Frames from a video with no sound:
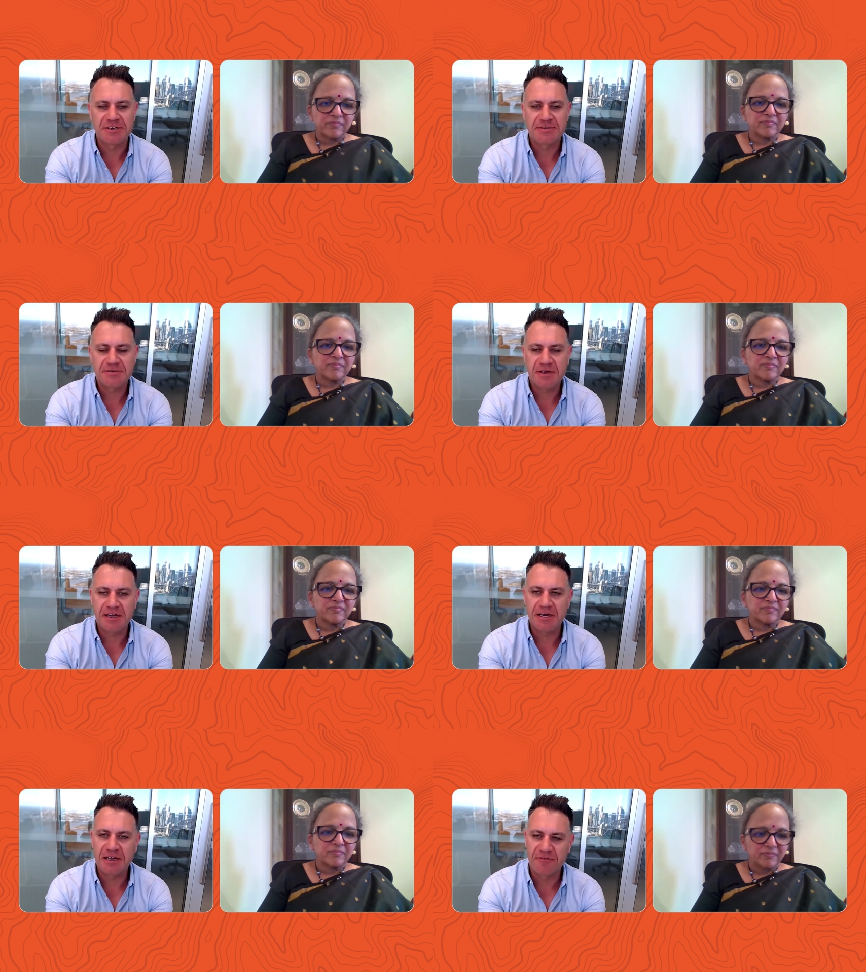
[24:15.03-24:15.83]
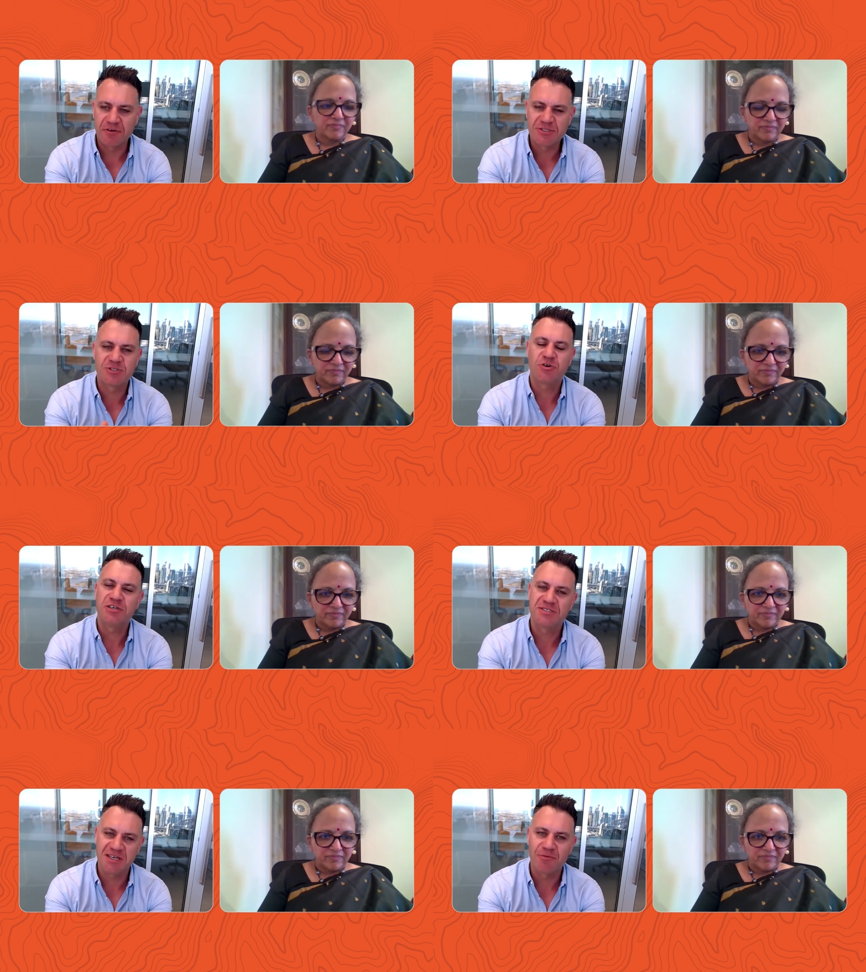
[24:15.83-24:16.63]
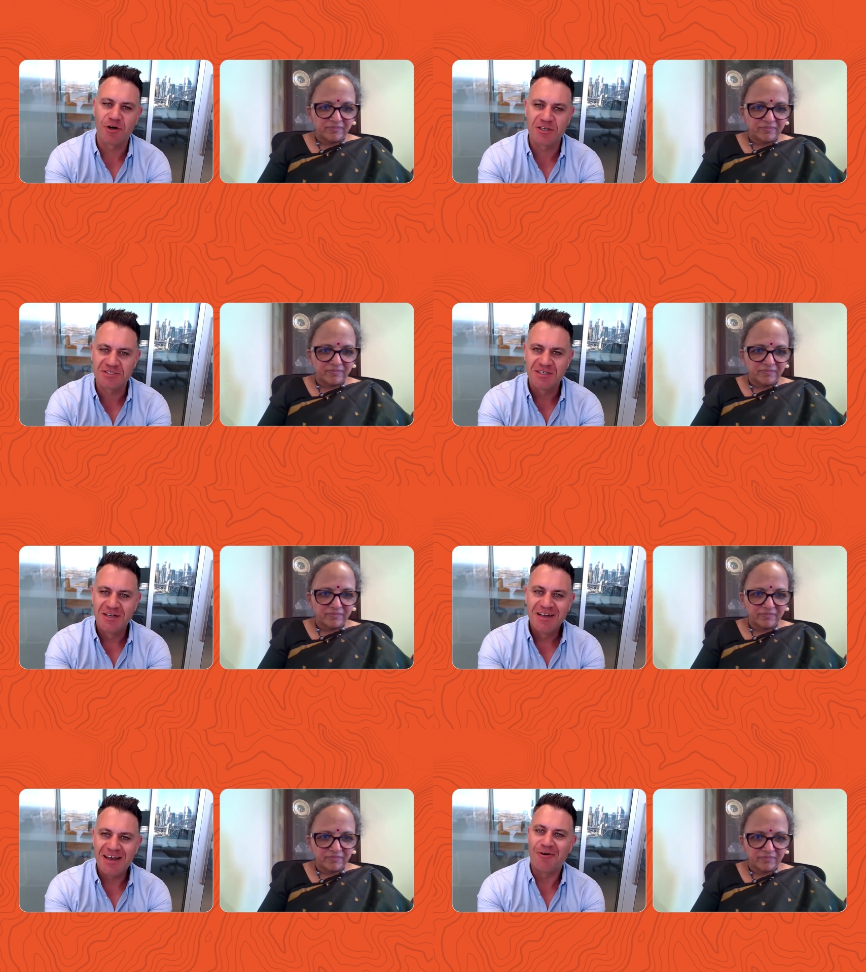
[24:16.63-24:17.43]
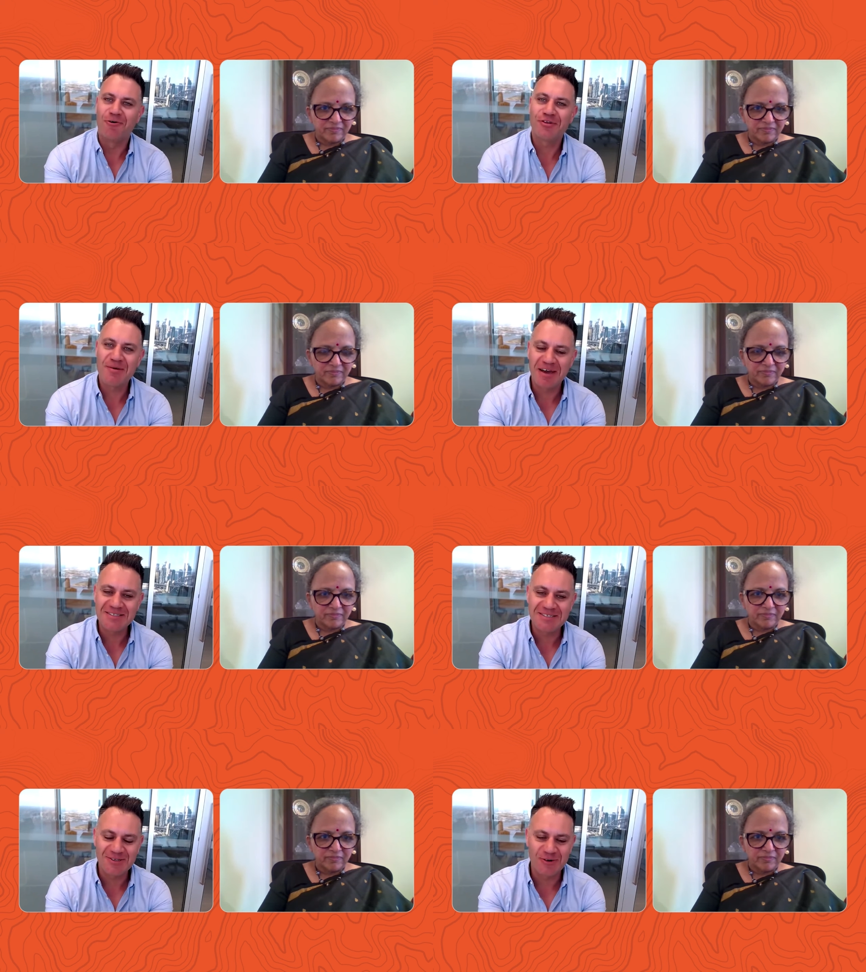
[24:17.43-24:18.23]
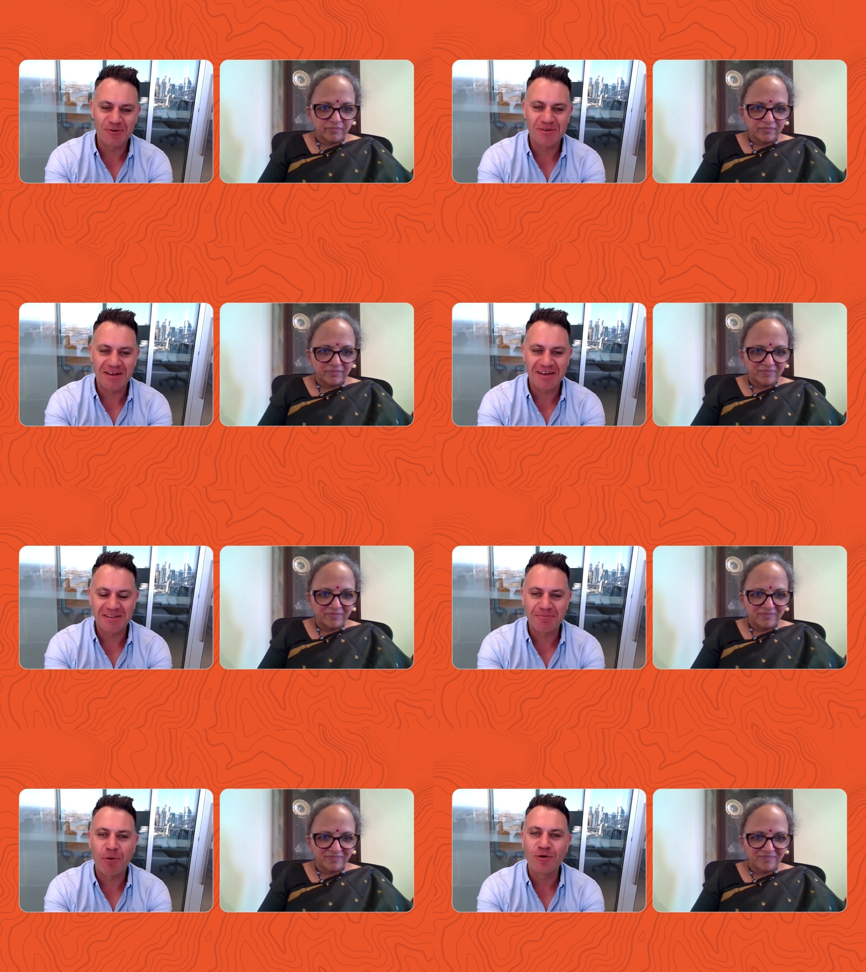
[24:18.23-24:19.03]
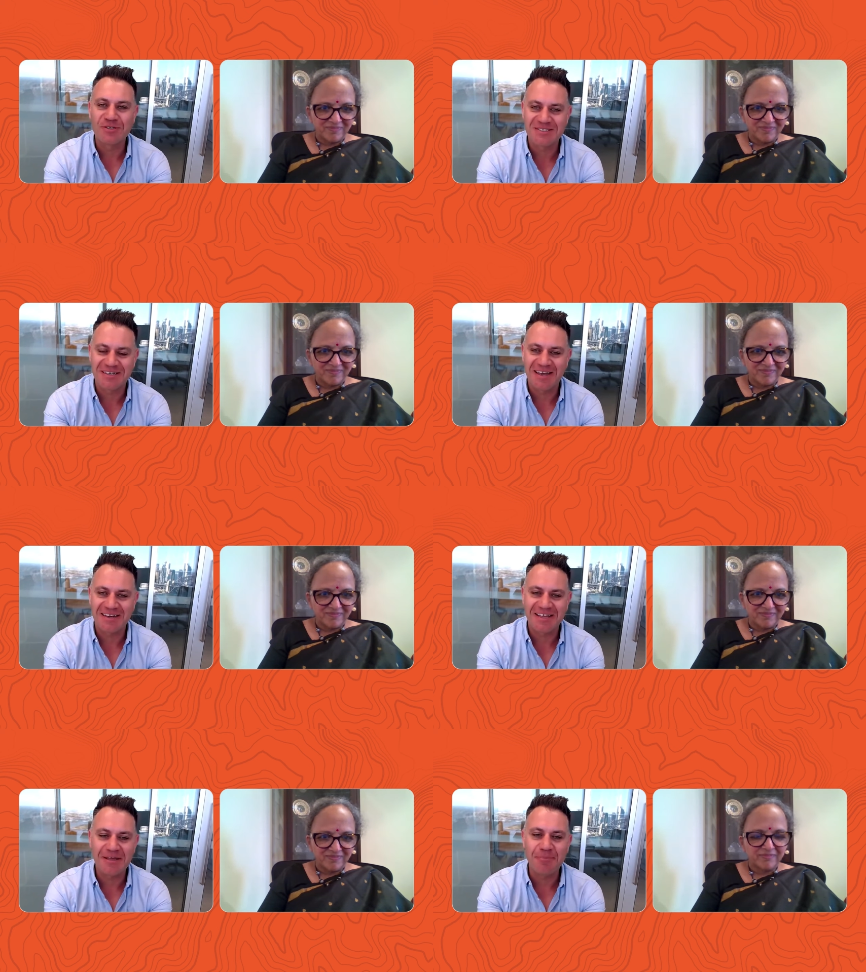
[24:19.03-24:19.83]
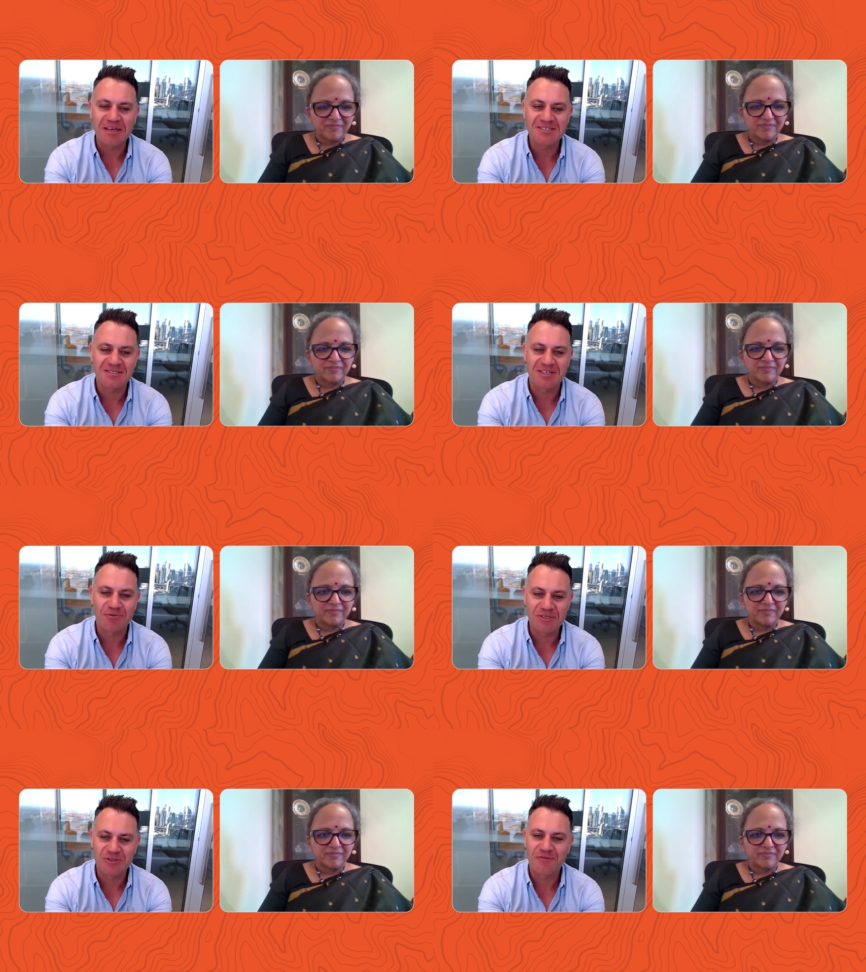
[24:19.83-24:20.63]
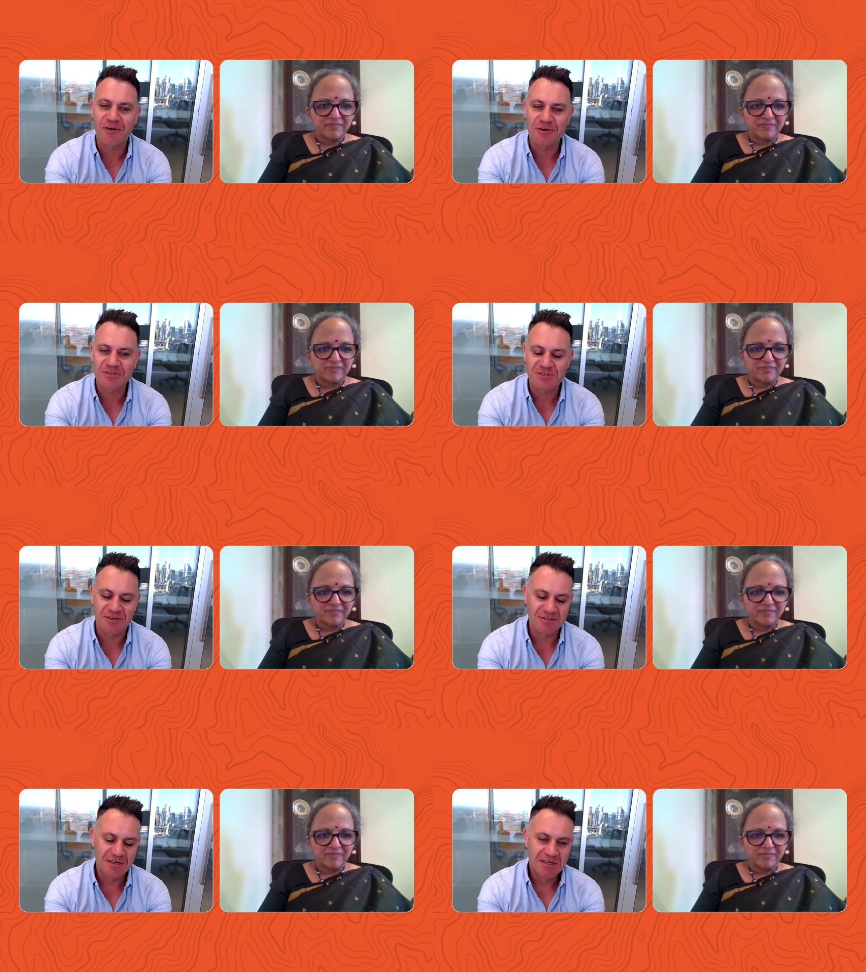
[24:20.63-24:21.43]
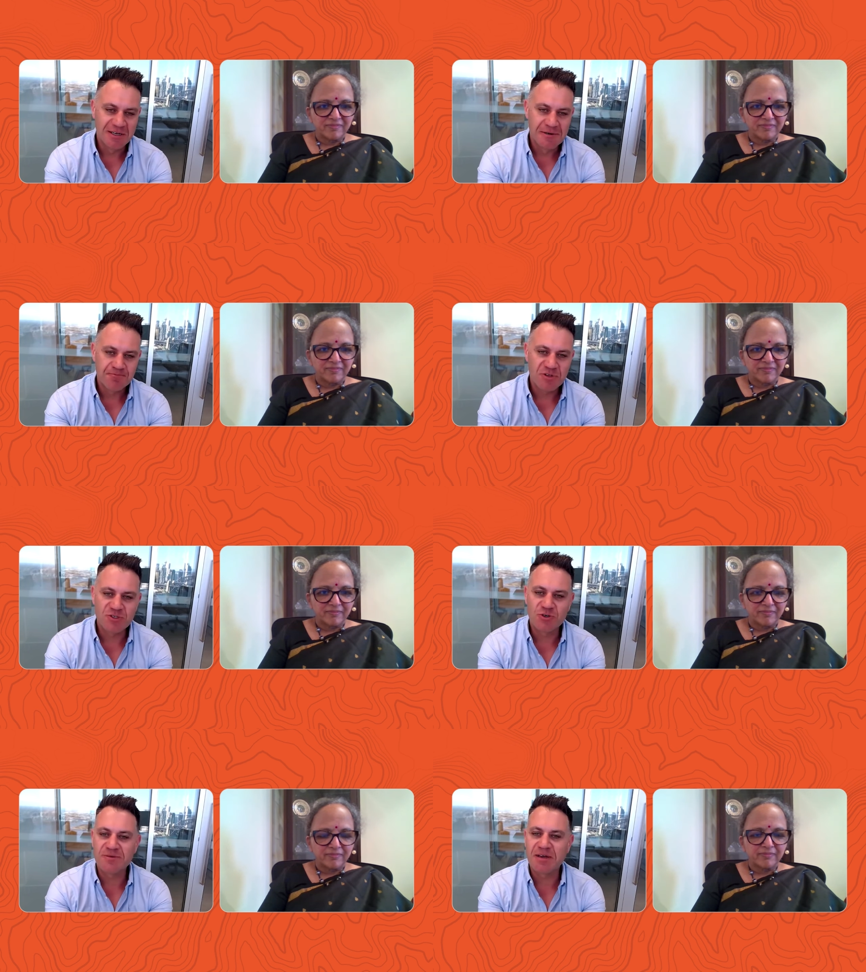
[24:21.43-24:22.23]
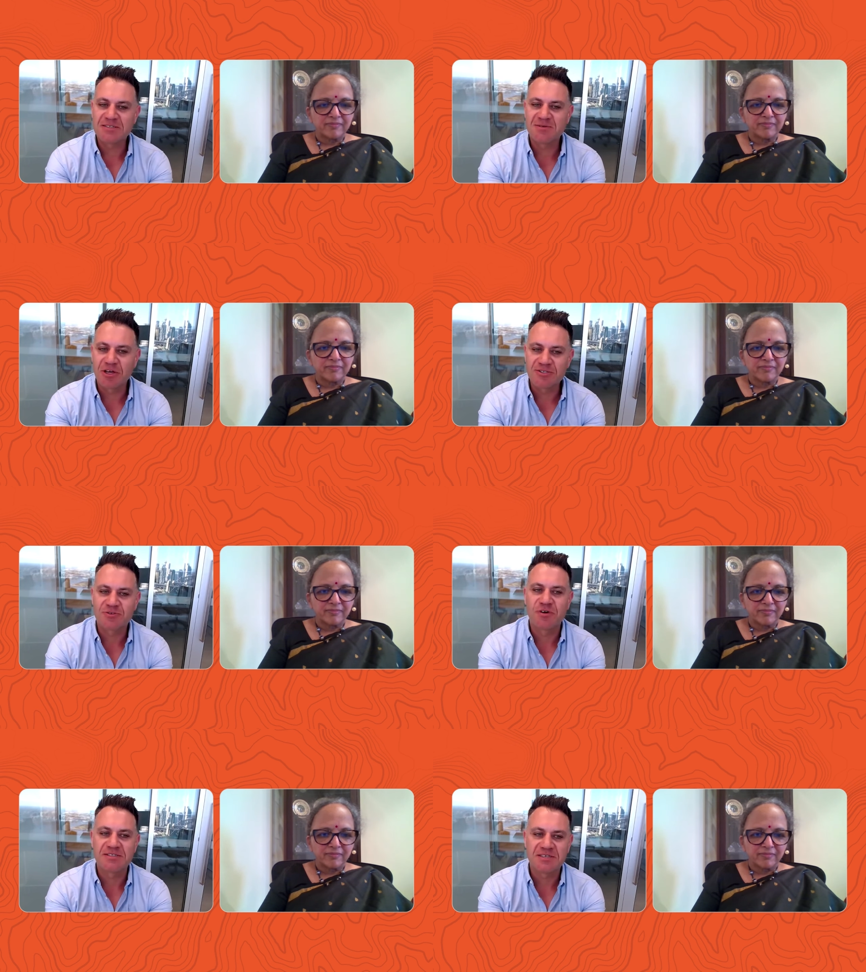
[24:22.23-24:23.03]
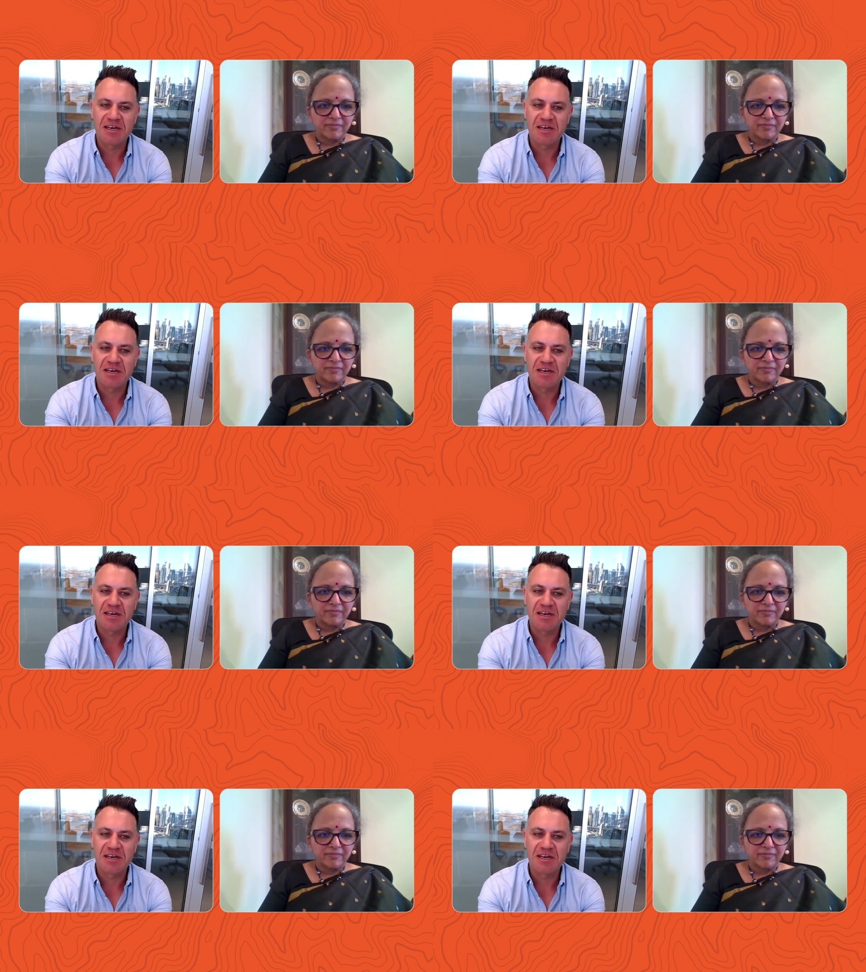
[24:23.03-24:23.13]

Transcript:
Speaker 1: it. If I was to try and summarize all the amazing little the points and key pieces that we sort of focused on, you talked about some of those threats.